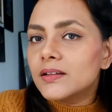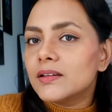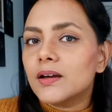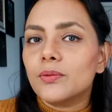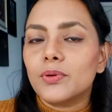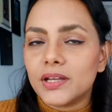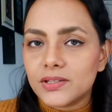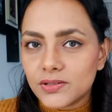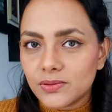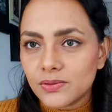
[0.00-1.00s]
Now what I
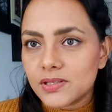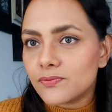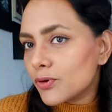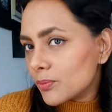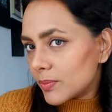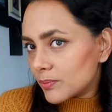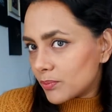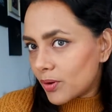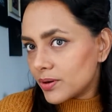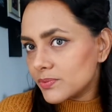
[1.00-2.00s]
do is for my
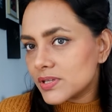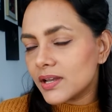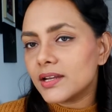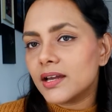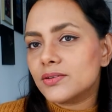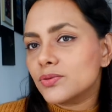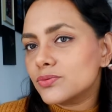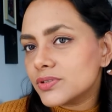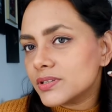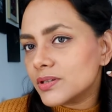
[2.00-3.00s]
bottom side, I don't
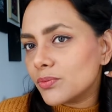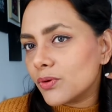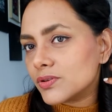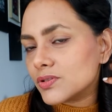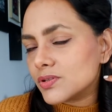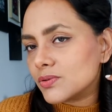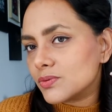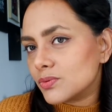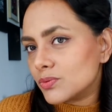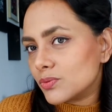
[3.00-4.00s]
really want
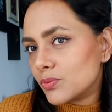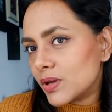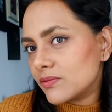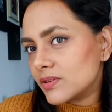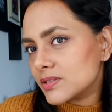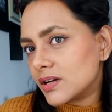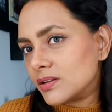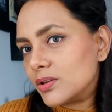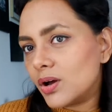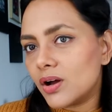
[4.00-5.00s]
to wave it a
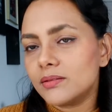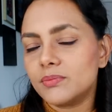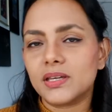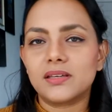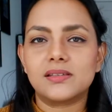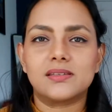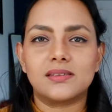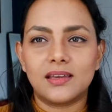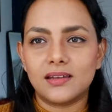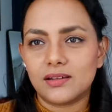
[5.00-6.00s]
lot because
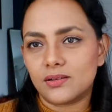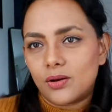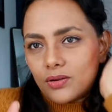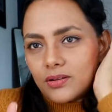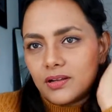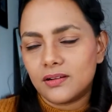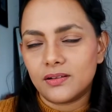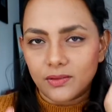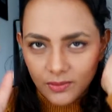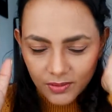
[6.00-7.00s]
then it'll all
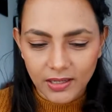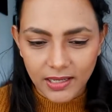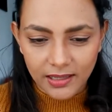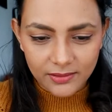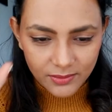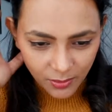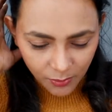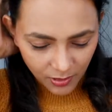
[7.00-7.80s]
go